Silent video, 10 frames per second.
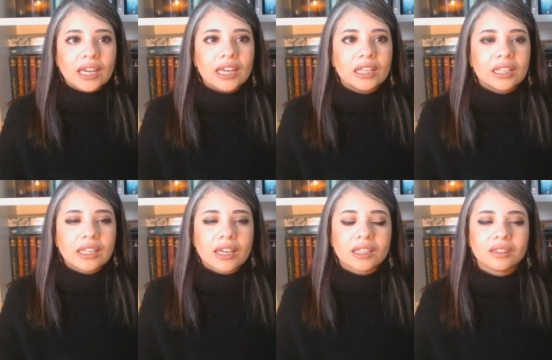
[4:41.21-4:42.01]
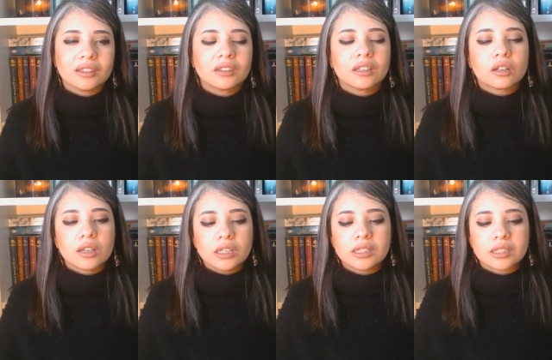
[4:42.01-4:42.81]
And again, there
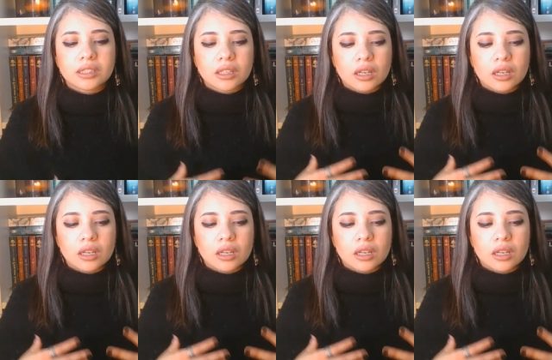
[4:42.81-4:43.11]
is